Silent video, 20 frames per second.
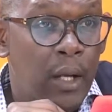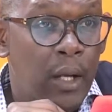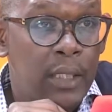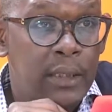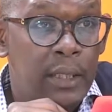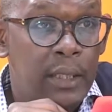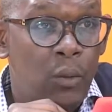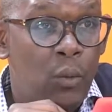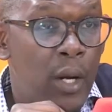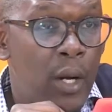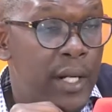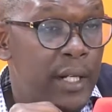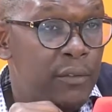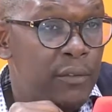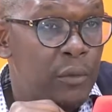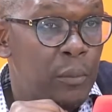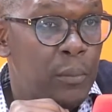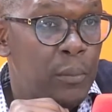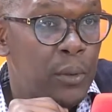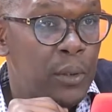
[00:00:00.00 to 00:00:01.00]
a
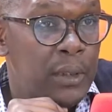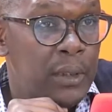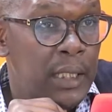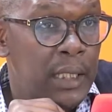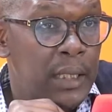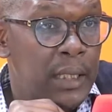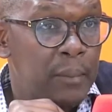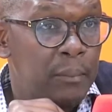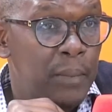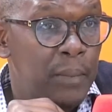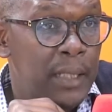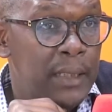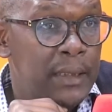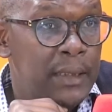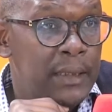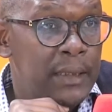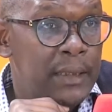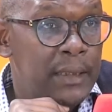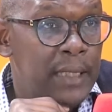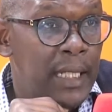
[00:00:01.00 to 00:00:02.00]
wonderful project, but
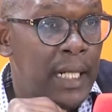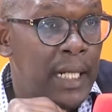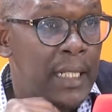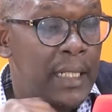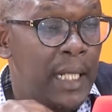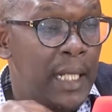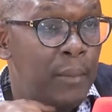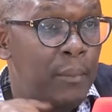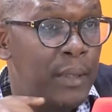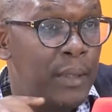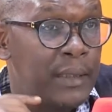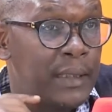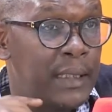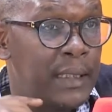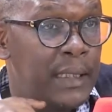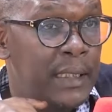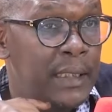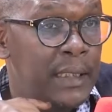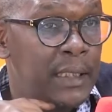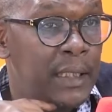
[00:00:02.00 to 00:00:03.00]
it is a clear and present
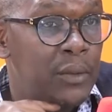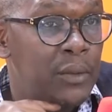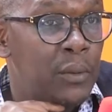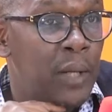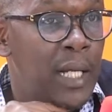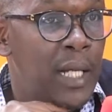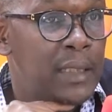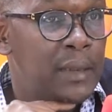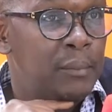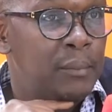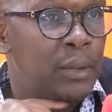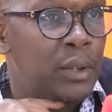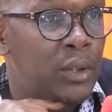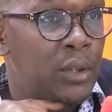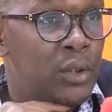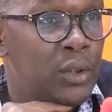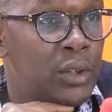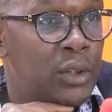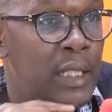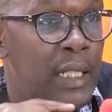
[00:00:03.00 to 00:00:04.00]
danger to us
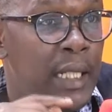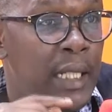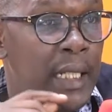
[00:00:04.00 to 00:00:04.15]
because